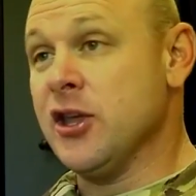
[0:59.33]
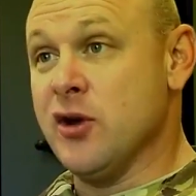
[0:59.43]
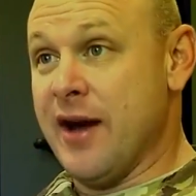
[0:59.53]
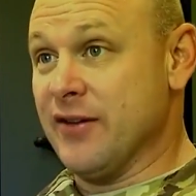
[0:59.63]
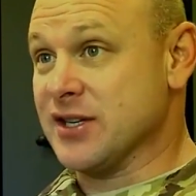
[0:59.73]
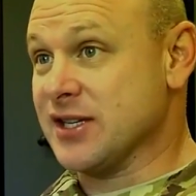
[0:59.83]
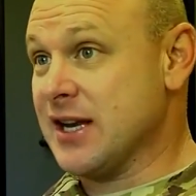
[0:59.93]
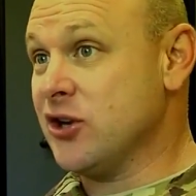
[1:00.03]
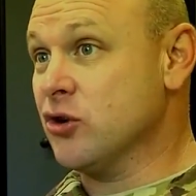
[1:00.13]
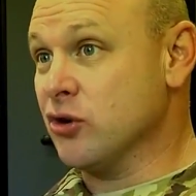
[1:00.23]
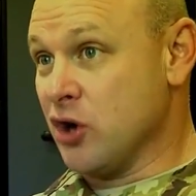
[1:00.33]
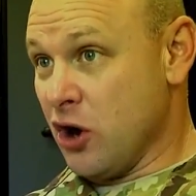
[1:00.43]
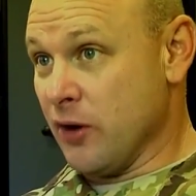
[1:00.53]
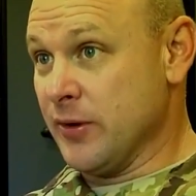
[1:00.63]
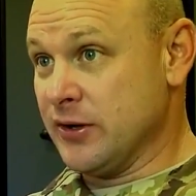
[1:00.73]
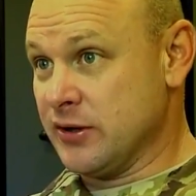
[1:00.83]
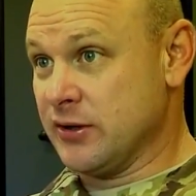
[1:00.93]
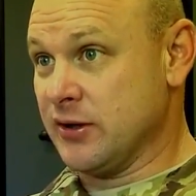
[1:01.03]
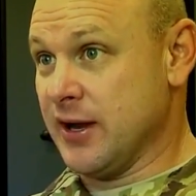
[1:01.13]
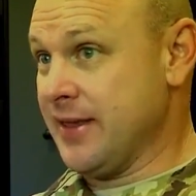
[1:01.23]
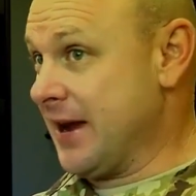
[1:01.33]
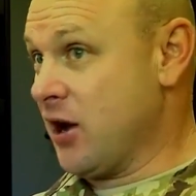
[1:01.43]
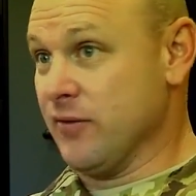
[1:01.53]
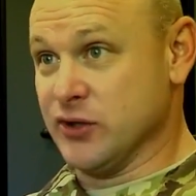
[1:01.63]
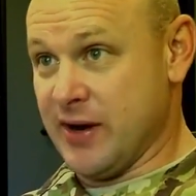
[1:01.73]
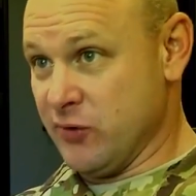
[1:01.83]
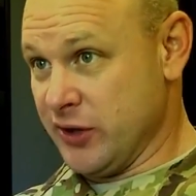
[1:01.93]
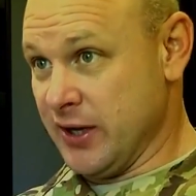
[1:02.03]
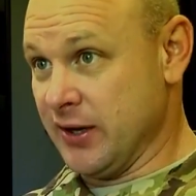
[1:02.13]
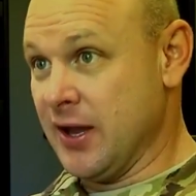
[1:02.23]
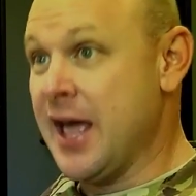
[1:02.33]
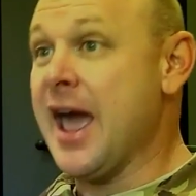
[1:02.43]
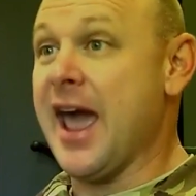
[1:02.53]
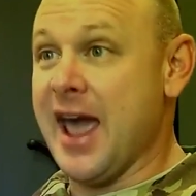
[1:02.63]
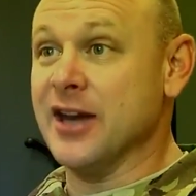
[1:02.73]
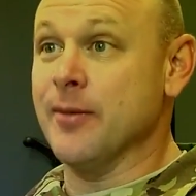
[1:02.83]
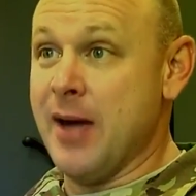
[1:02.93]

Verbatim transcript: You have a single garment, and that covers everything, and a